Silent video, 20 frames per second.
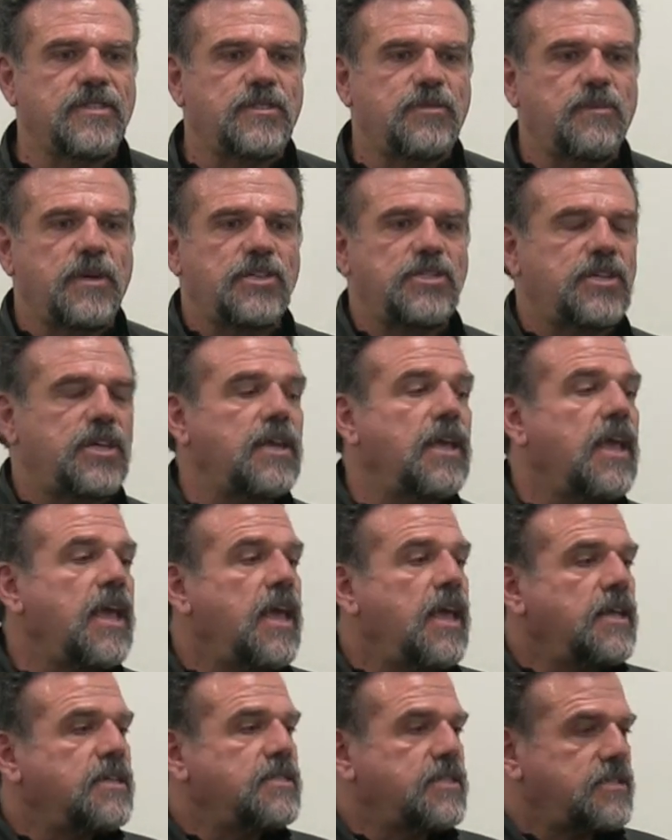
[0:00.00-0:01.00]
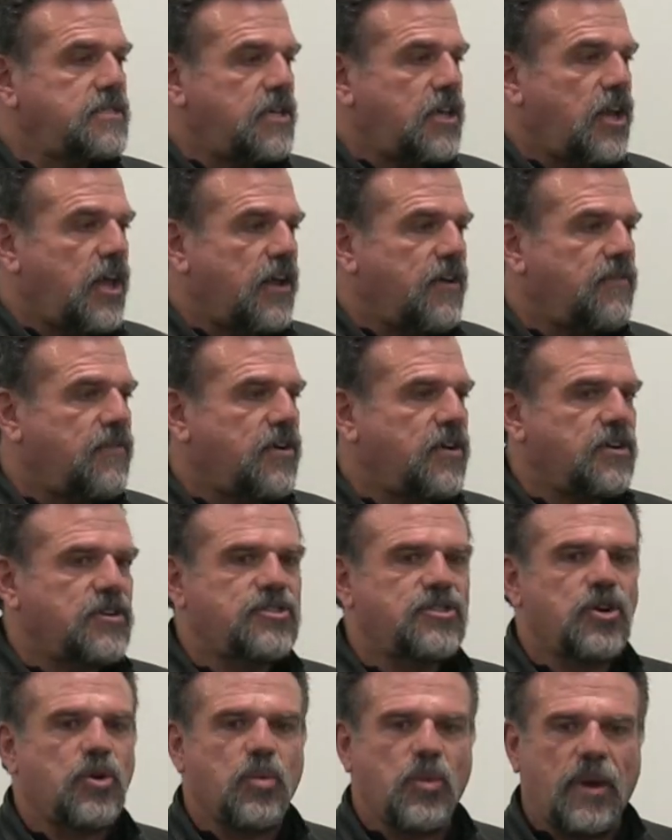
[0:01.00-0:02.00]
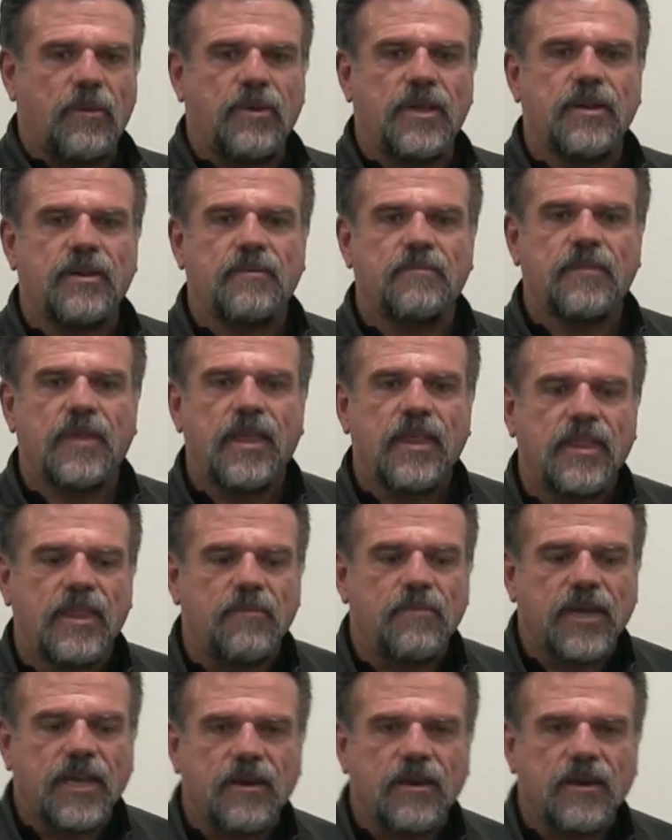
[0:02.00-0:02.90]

especially since a lot of artists are women, they